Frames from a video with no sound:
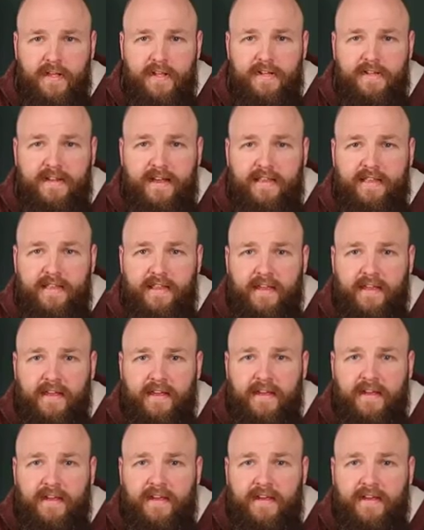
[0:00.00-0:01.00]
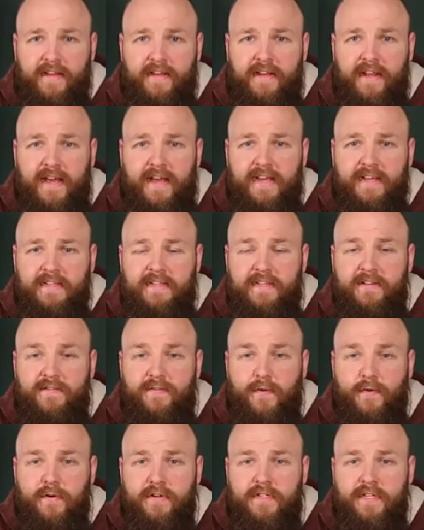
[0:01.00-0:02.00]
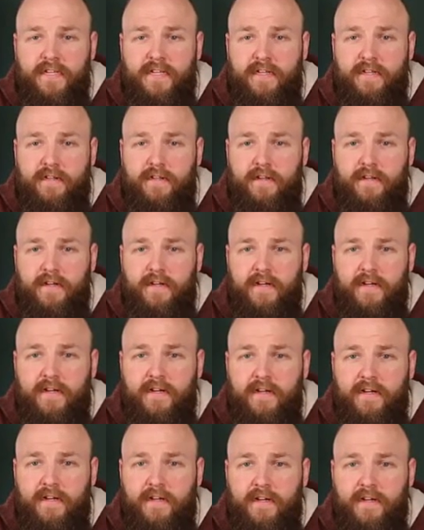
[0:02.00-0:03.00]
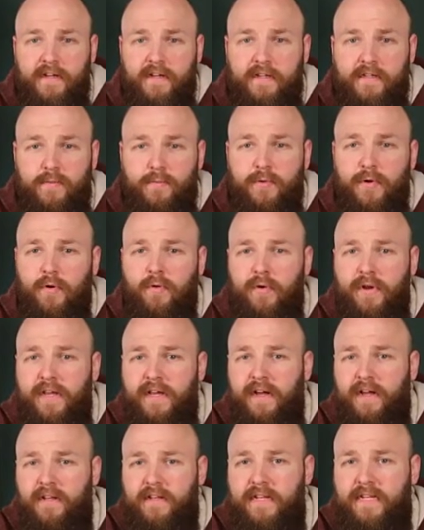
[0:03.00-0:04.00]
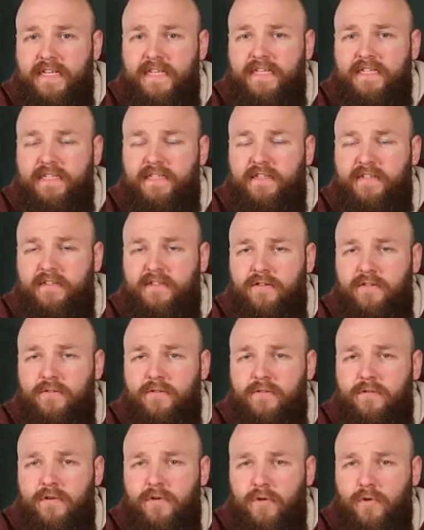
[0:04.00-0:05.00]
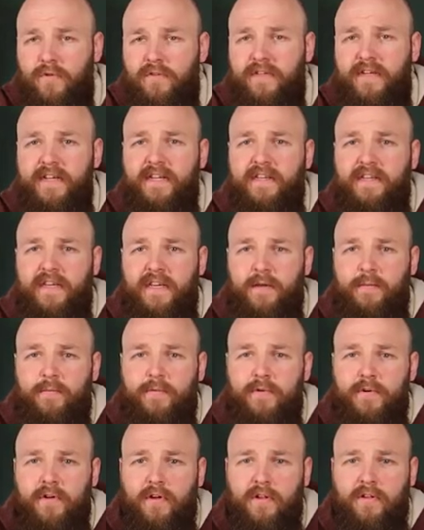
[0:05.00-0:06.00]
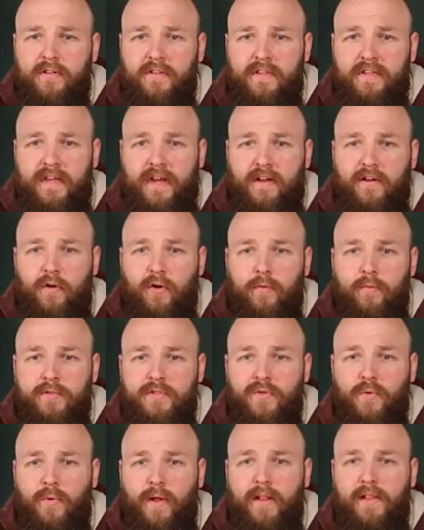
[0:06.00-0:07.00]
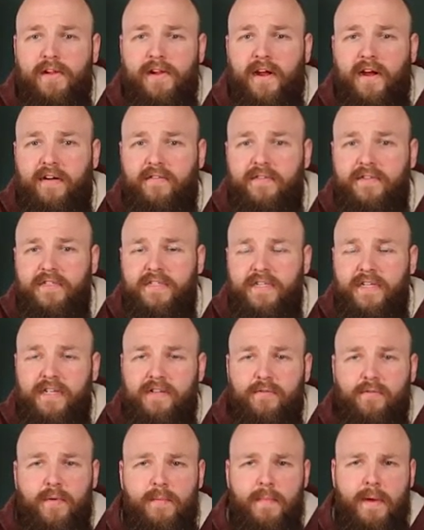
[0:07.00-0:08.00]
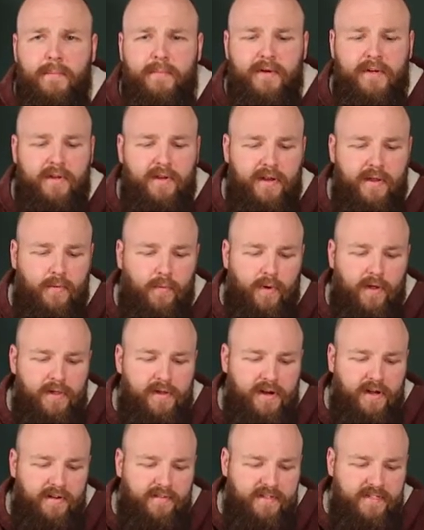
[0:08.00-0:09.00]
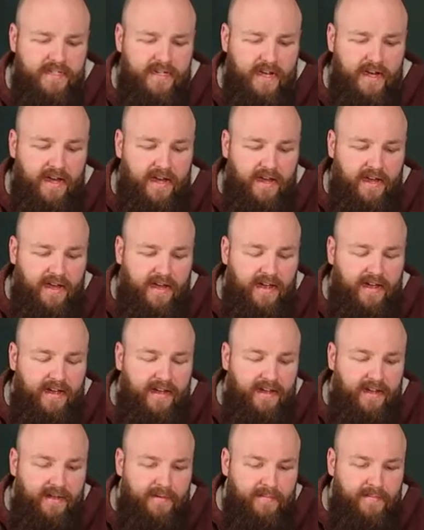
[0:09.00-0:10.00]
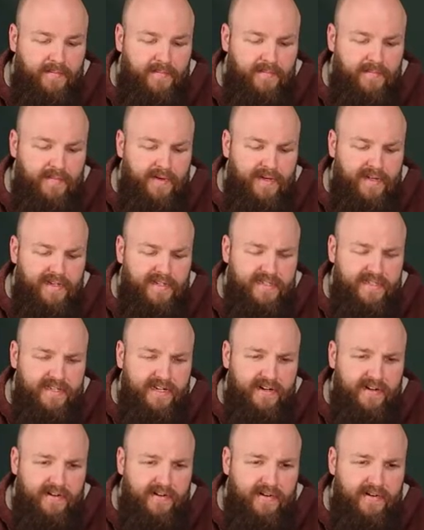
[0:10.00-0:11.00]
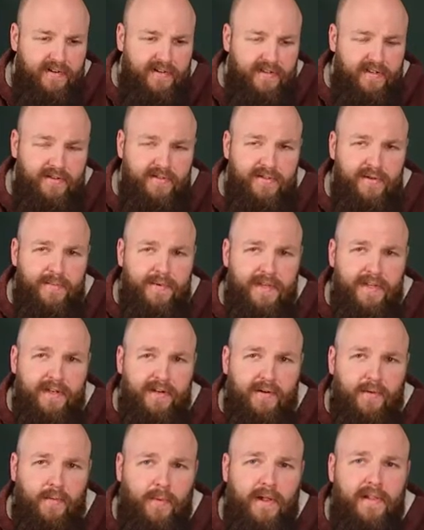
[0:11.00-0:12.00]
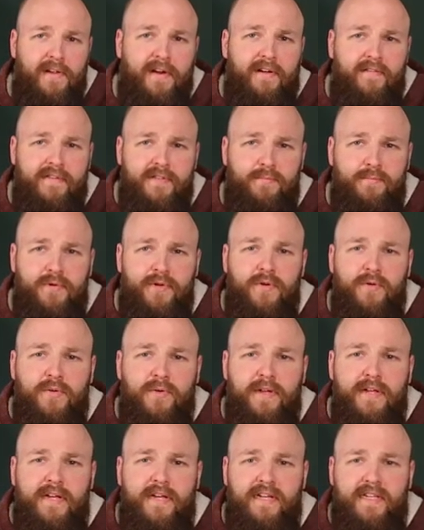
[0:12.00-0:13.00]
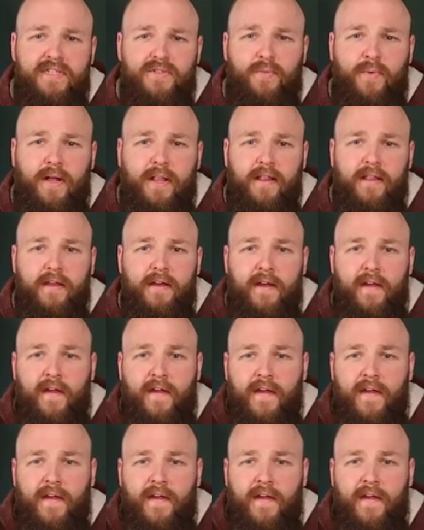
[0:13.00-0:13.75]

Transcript: Then in 1814 uh, the brewery got leased to an old innkeeper called Jacobus Walravens and remember the name Walravens um, because there used to be a Walravens brewery as well.